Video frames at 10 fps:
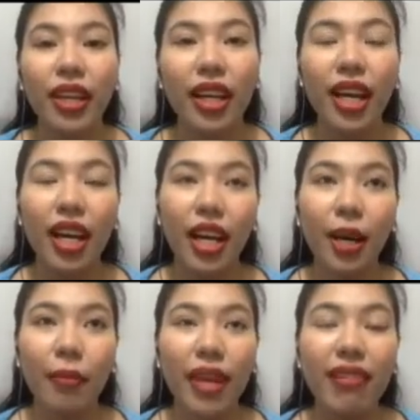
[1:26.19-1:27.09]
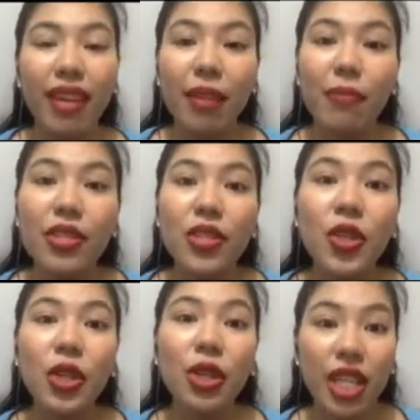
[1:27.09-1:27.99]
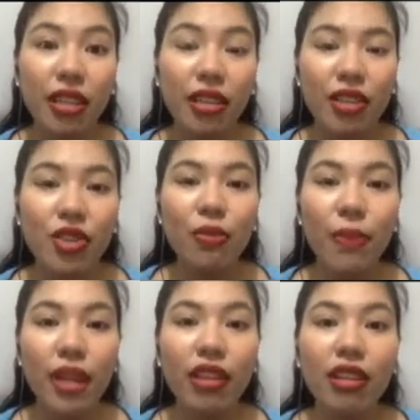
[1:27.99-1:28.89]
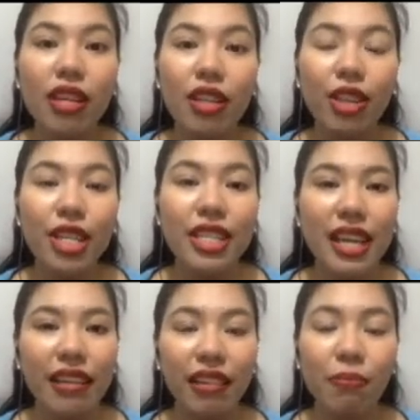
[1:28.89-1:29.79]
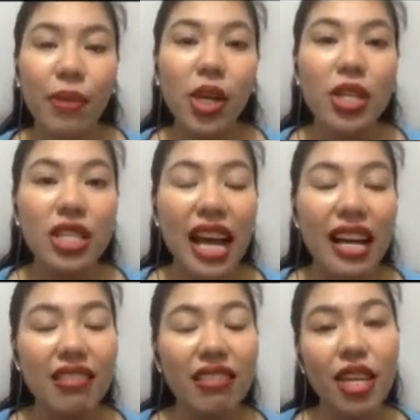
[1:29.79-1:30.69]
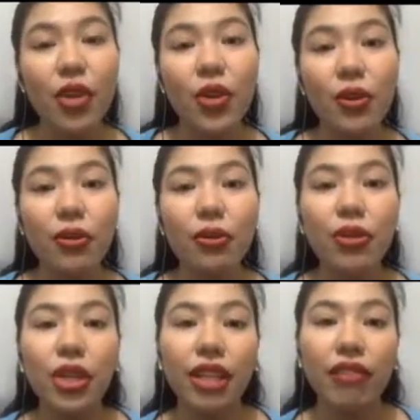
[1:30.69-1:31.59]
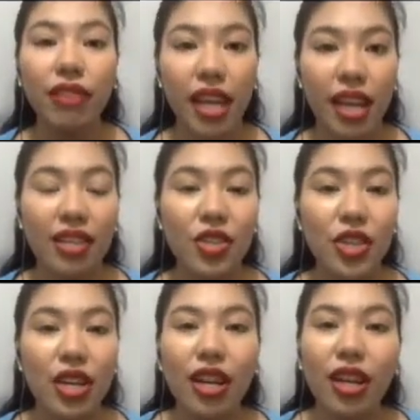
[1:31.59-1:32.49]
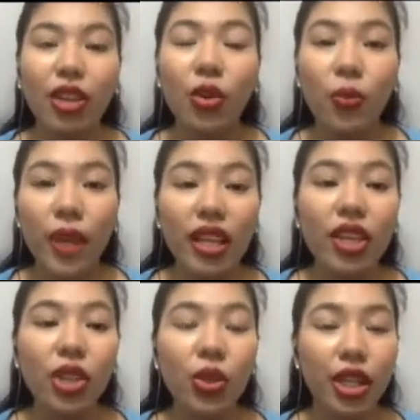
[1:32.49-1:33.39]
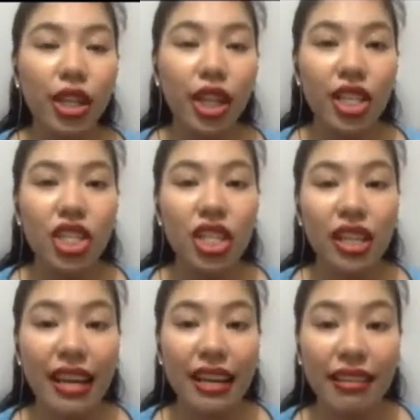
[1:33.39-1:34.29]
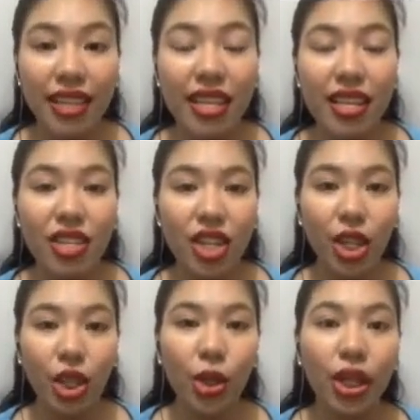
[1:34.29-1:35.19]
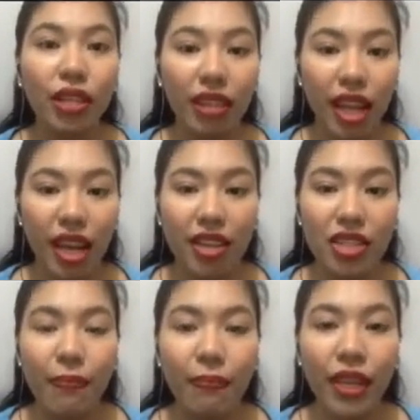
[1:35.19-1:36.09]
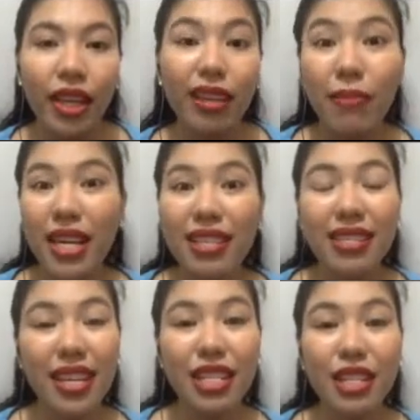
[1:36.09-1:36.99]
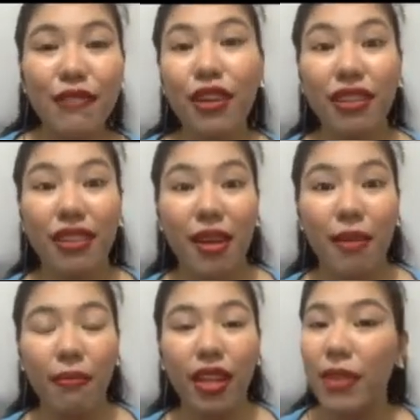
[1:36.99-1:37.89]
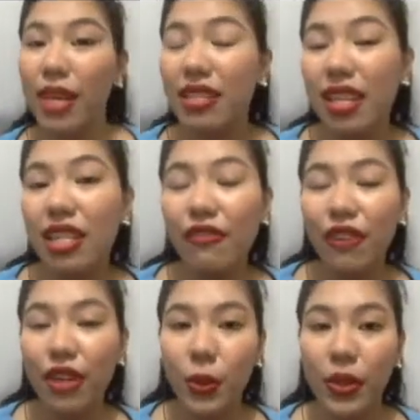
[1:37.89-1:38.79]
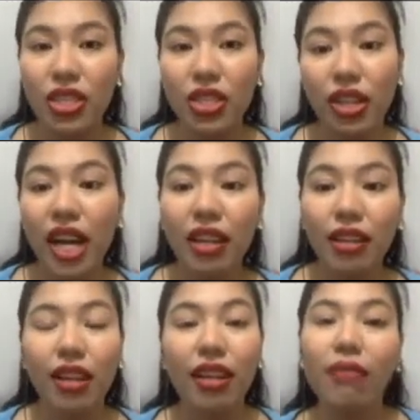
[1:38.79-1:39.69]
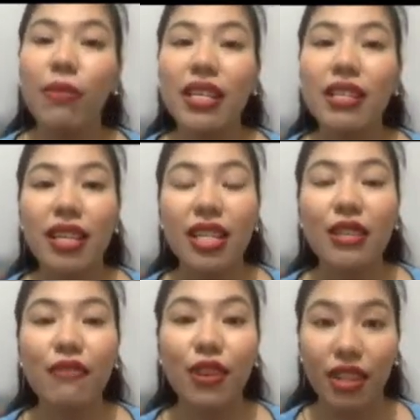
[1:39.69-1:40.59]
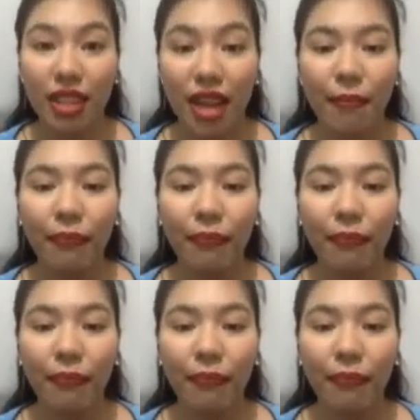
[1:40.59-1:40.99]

enables your readers to better understand it because as they go through your text, the way that you arrange the ideas in your text, it makes sense for them. It makes sense for you as a writer, and it makes sense for them.